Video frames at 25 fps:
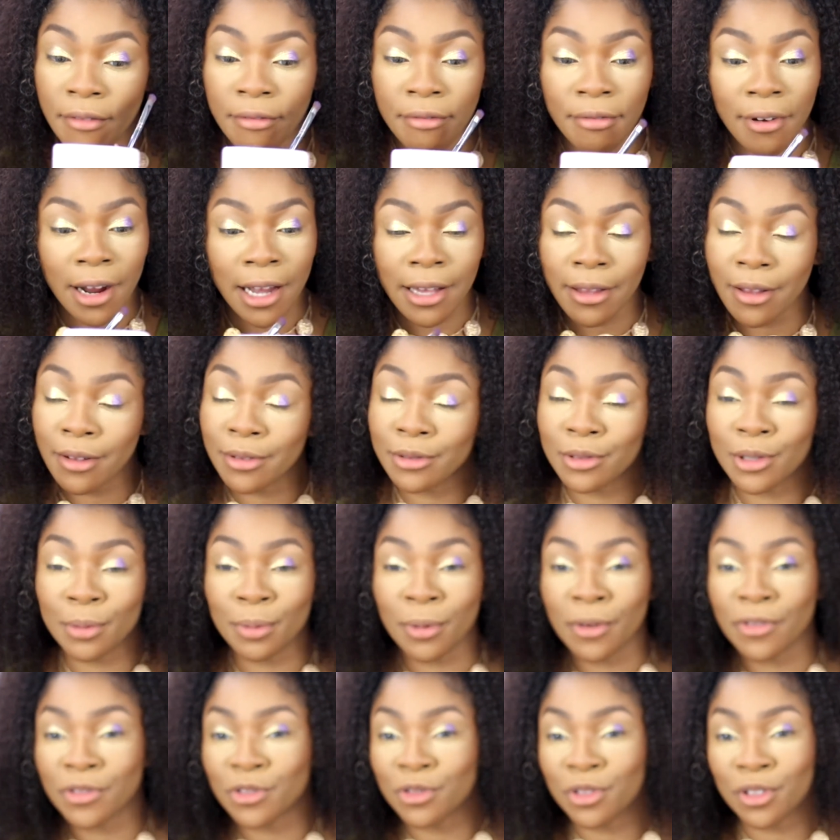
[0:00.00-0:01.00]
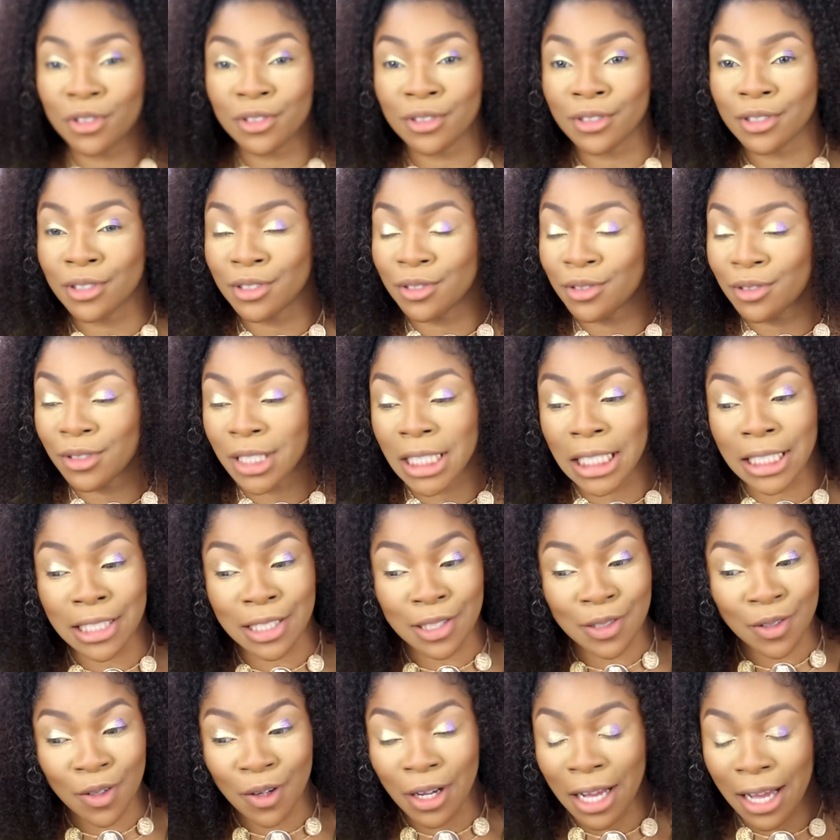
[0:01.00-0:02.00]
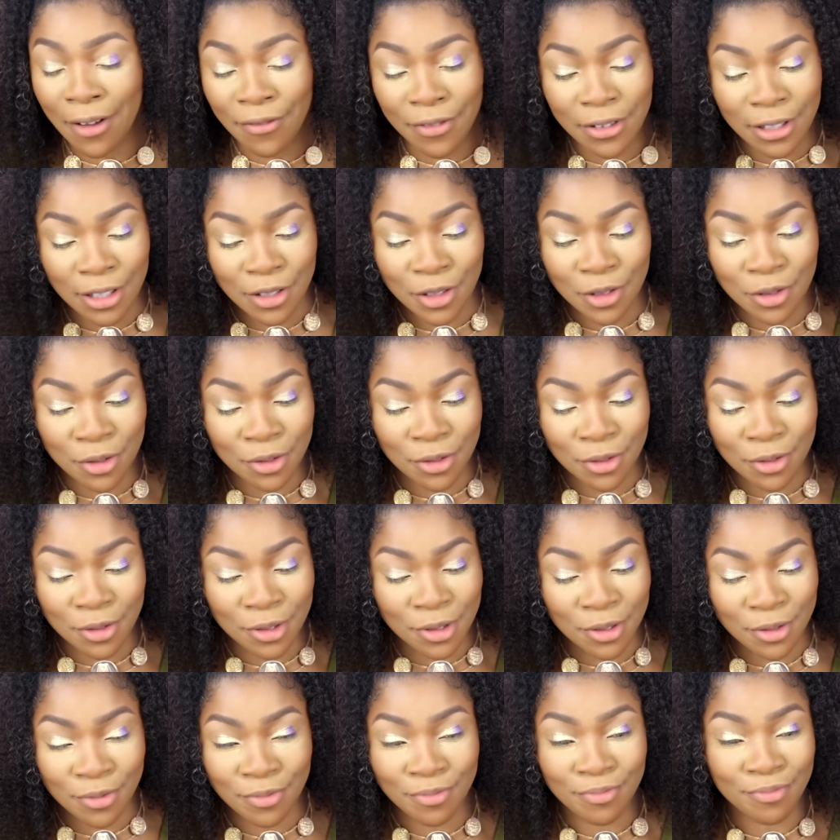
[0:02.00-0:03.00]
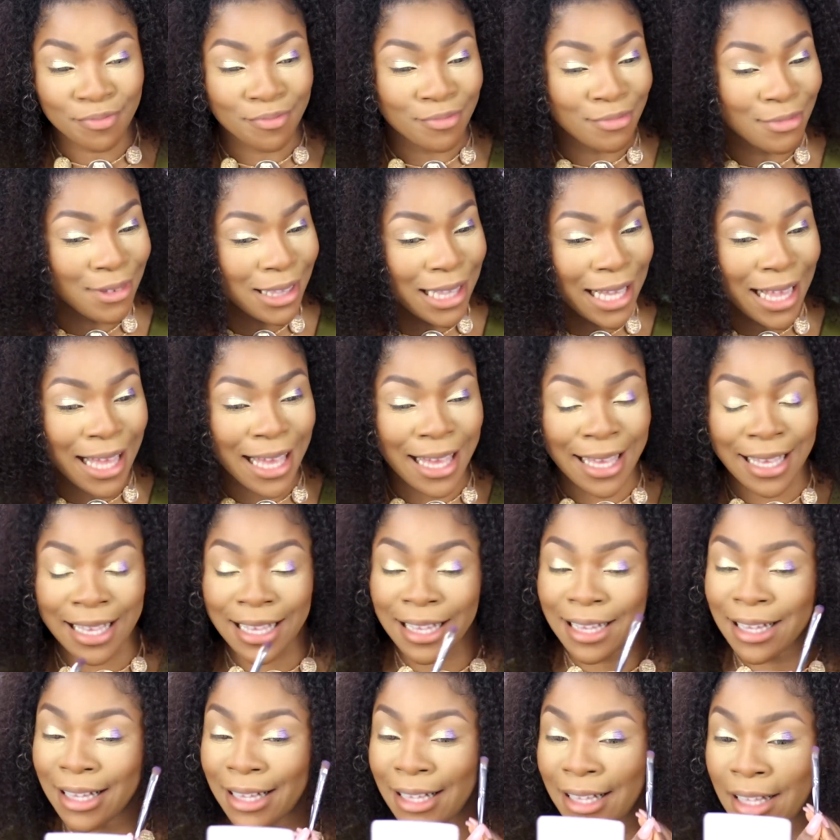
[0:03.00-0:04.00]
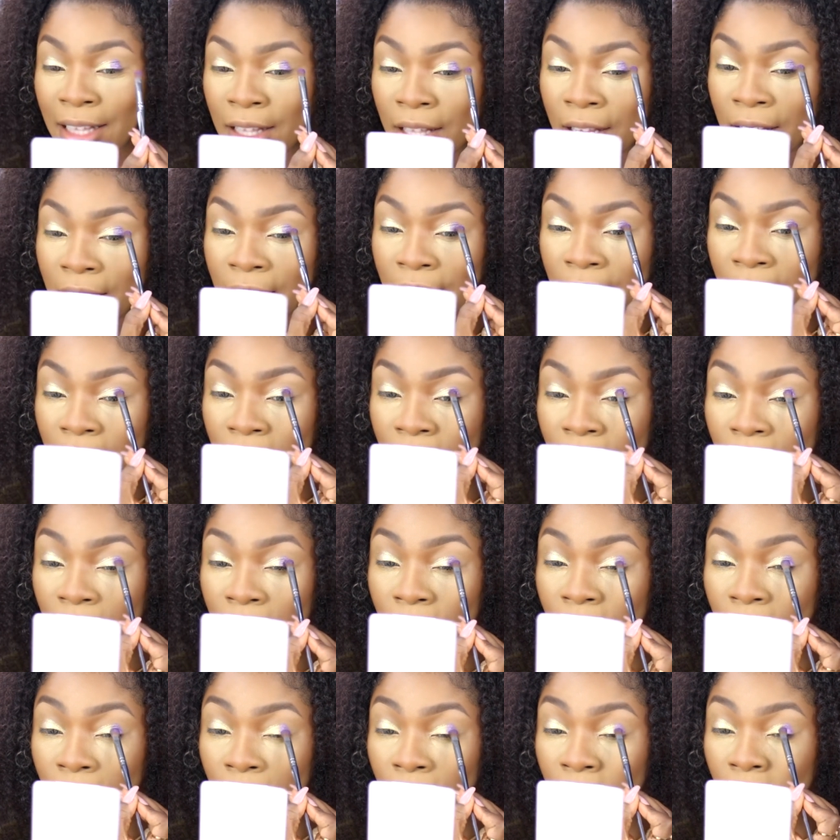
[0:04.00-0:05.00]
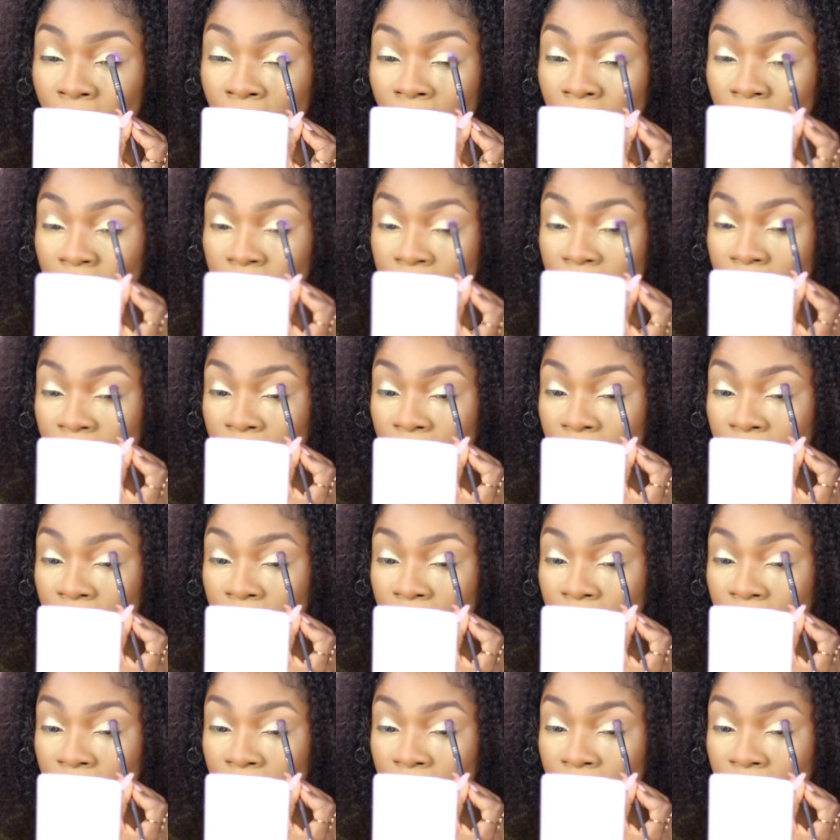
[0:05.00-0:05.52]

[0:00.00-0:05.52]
right on top of Trust Issues, and it's not having issues. Like, What?